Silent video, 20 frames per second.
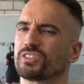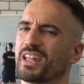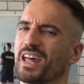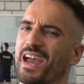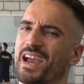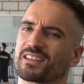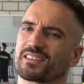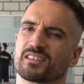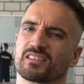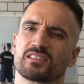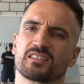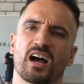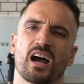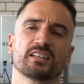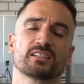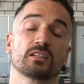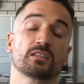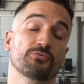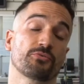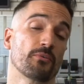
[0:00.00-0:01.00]
the
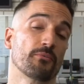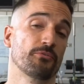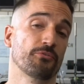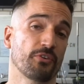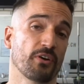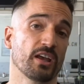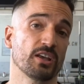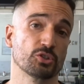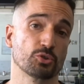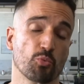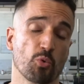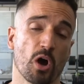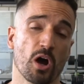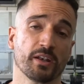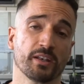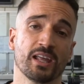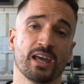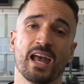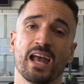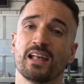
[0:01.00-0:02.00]
exercises from phase
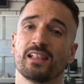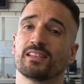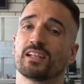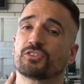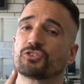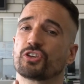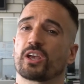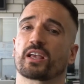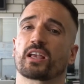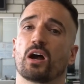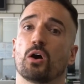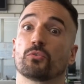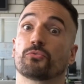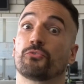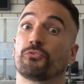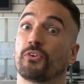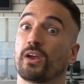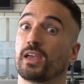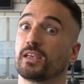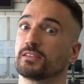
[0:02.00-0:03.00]
one. Let's check out
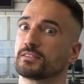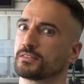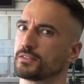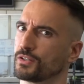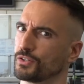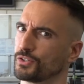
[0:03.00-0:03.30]
phase